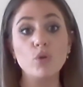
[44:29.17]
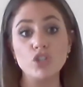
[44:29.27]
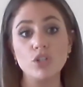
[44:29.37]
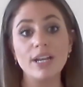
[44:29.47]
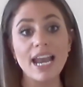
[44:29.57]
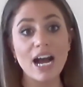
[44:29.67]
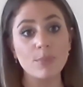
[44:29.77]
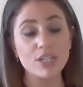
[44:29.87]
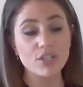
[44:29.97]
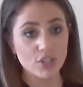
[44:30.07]
Would you
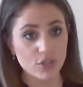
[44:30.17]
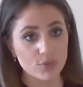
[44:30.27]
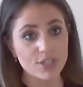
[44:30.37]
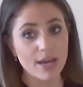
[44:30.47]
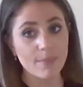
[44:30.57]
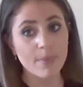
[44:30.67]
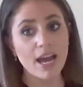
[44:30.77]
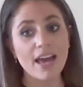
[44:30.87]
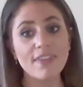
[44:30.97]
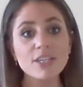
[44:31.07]
allow me to use them?